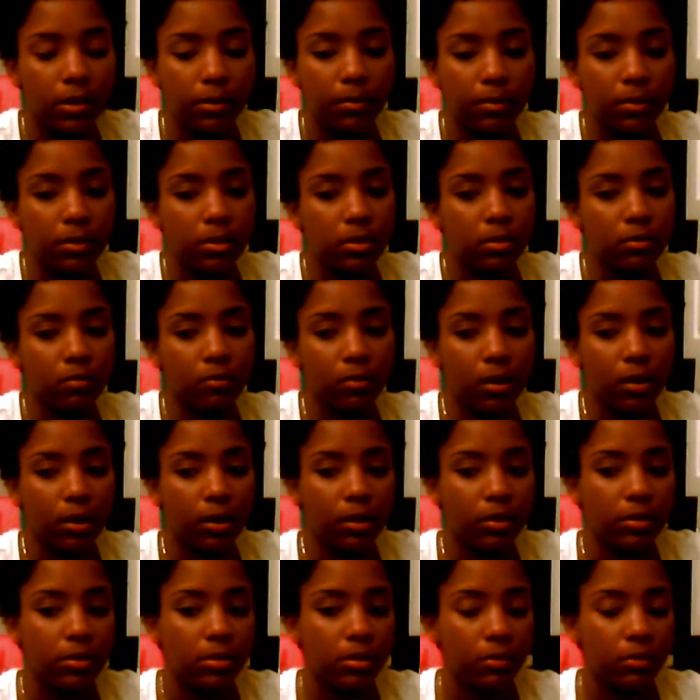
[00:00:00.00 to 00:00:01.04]
every time I did
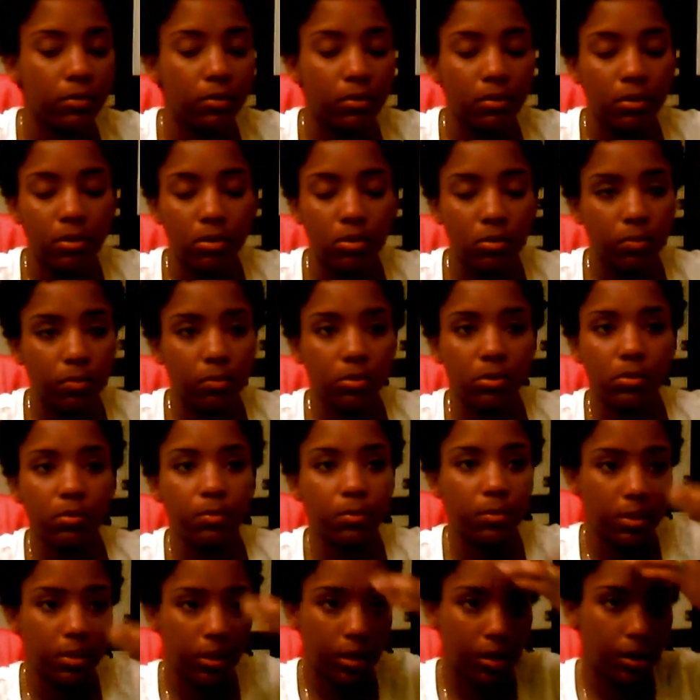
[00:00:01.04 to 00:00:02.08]
the rods, they were
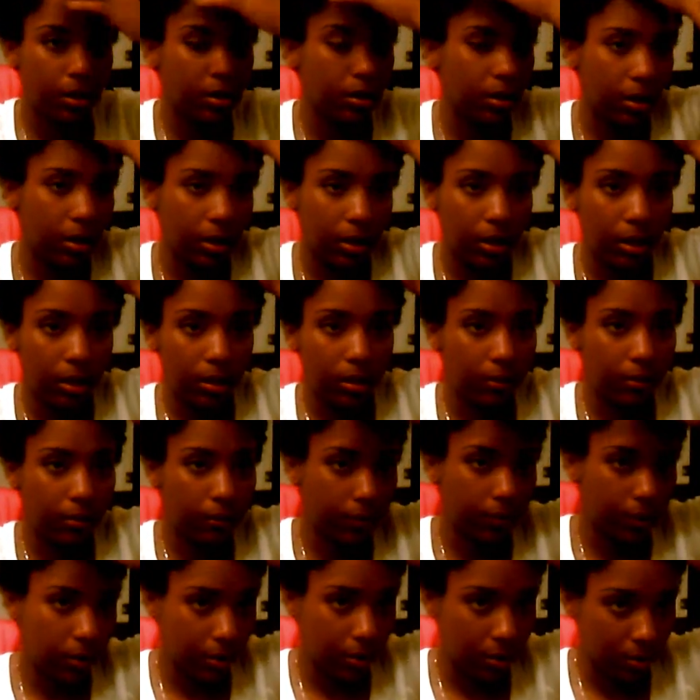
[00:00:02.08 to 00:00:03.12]
super, super tight, and I
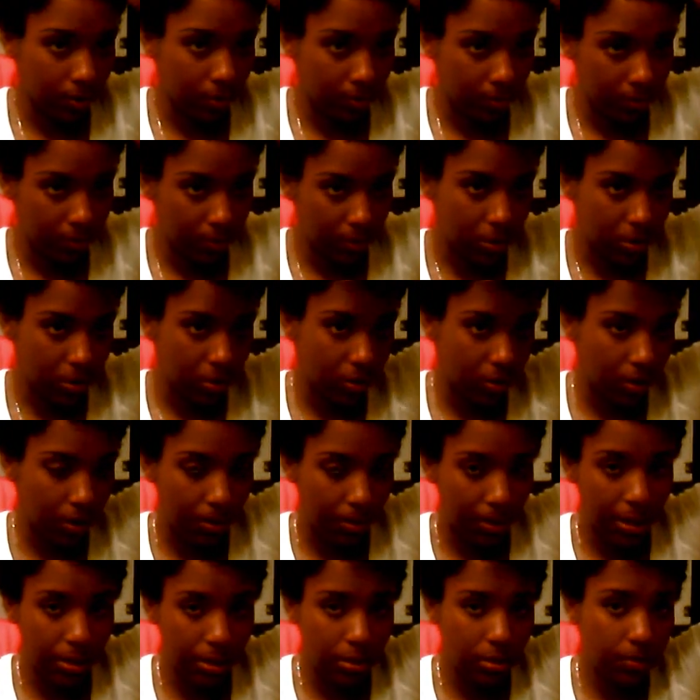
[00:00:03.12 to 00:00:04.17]
hate that feeling.
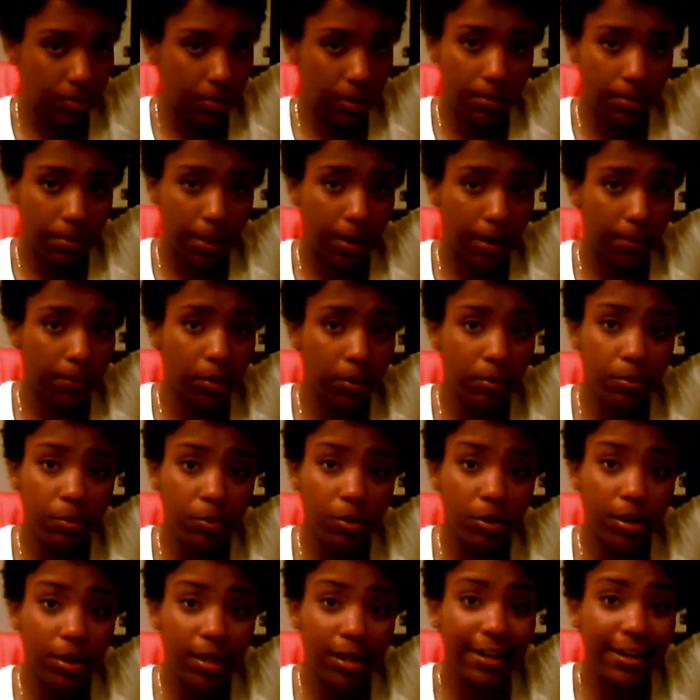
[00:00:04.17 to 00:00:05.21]
So it may just be a bad
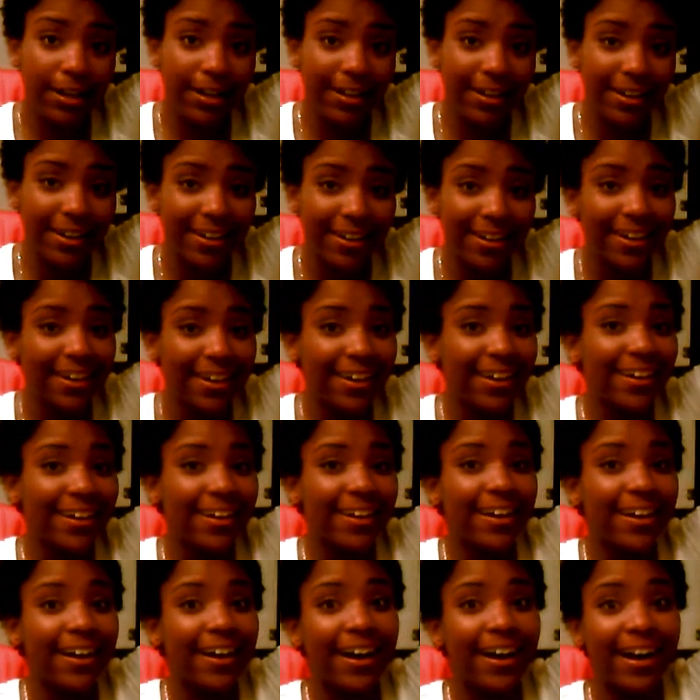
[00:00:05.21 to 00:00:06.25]
memory.
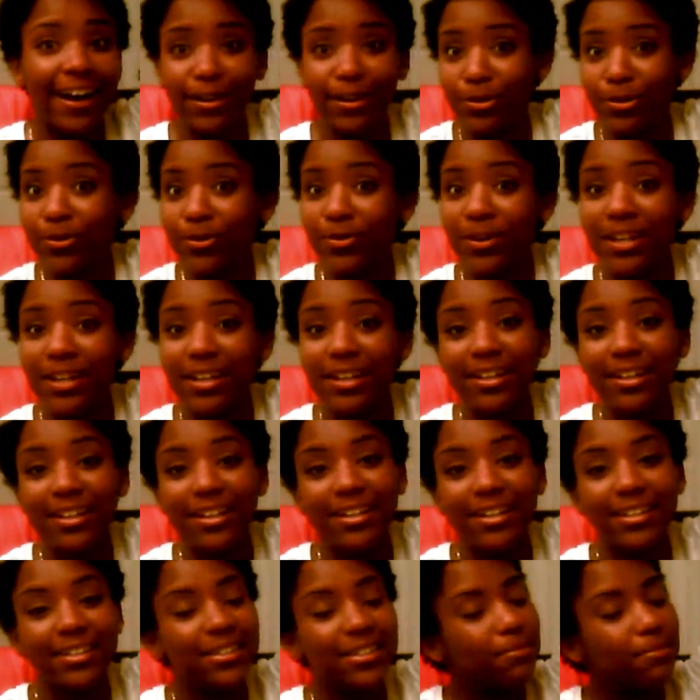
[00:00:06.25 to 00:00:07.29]
I don't know what
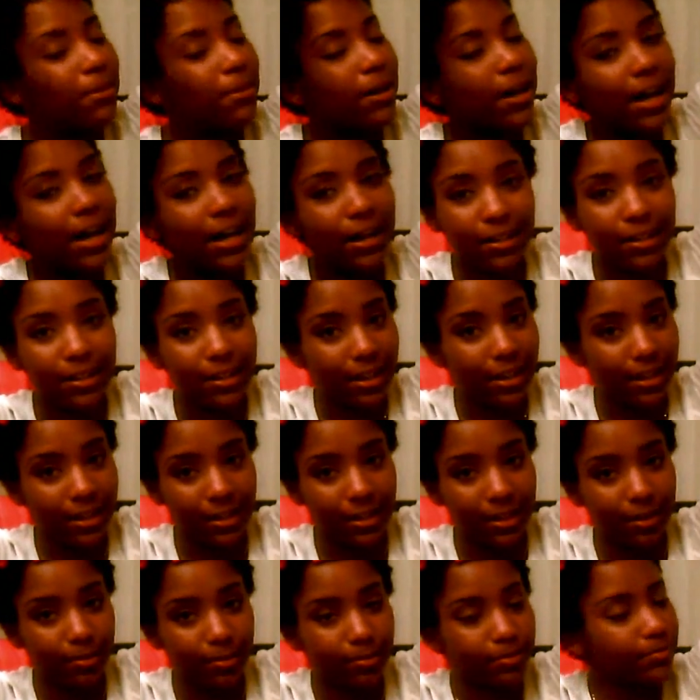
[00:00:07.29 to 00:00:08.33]
it is, but I didn't
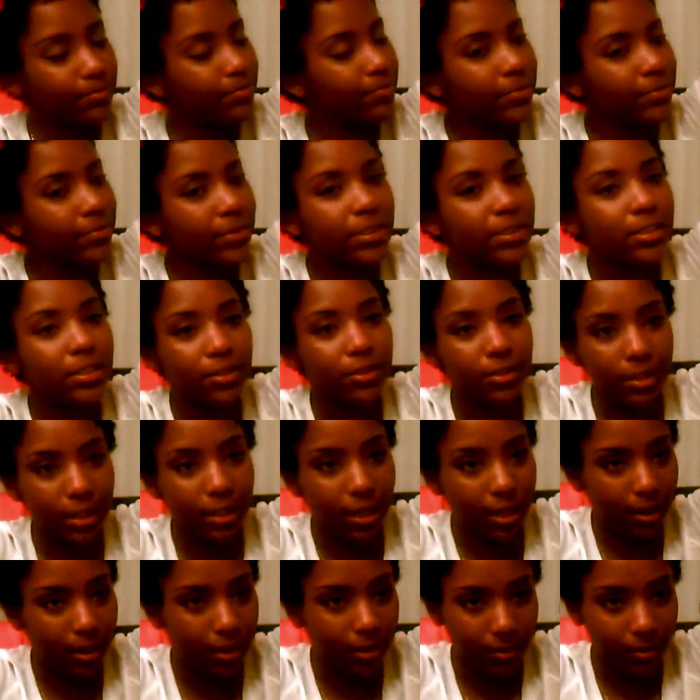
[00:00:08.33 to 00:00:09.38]
like it.
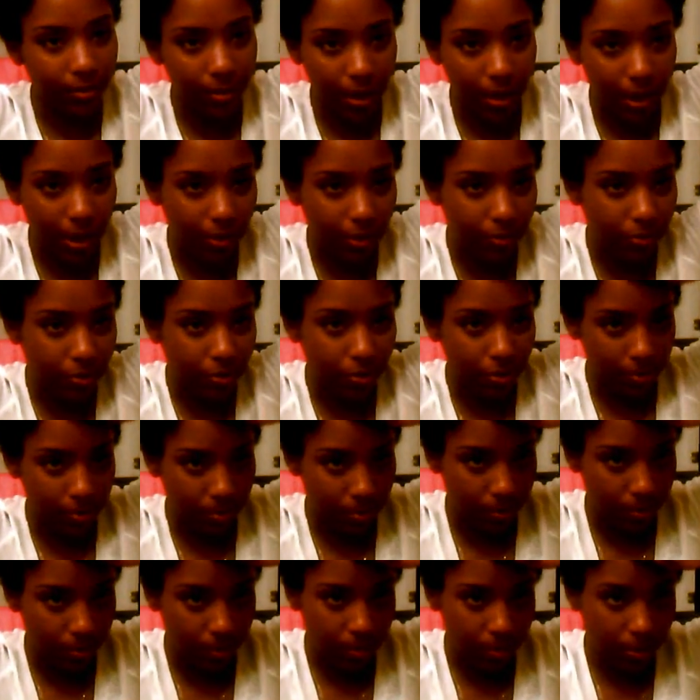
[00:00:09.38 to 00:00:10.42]
So yeah, I don't
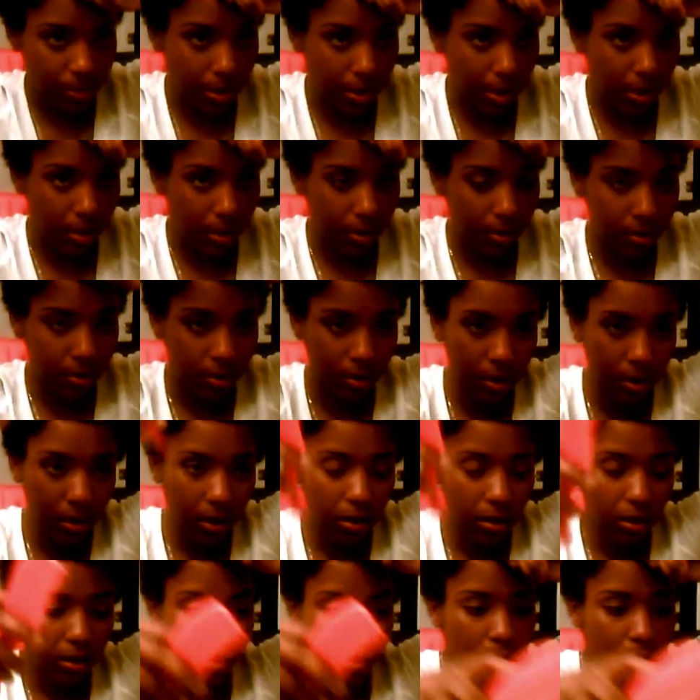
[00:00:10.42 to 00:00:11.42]
do them super tight.